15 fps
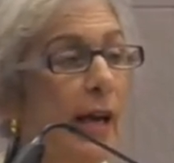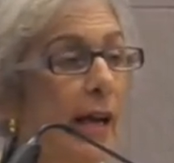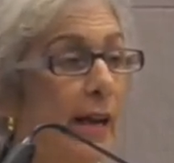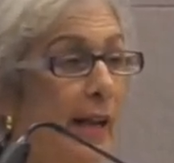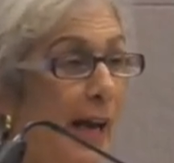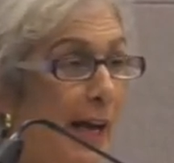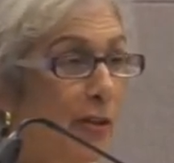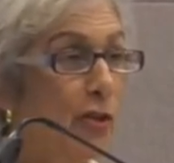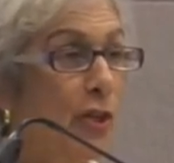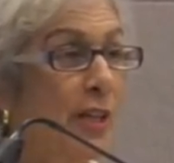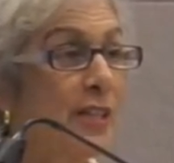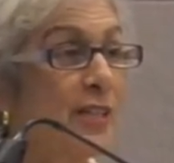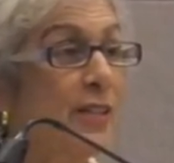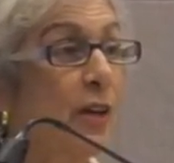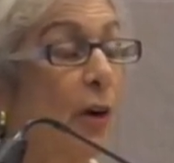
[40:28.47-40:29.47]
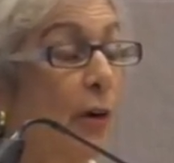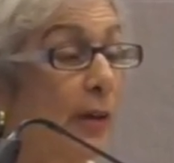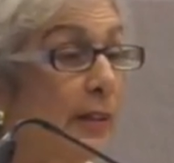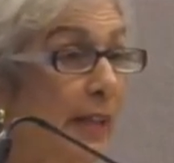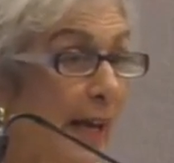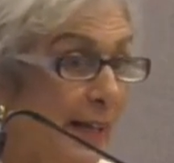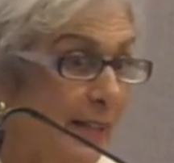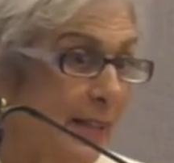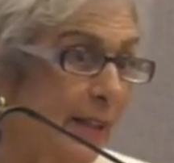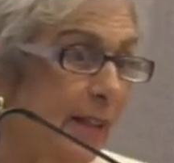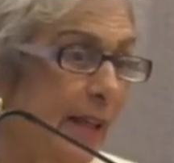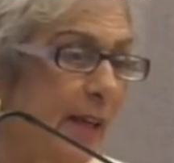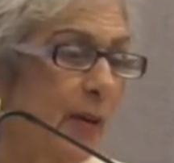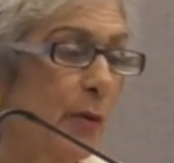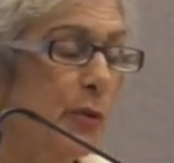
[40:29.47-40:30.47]
and not just our elected
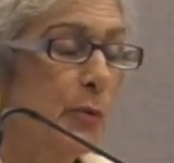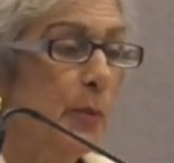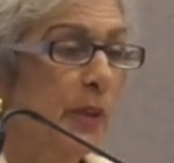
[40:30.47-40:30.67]
leaders,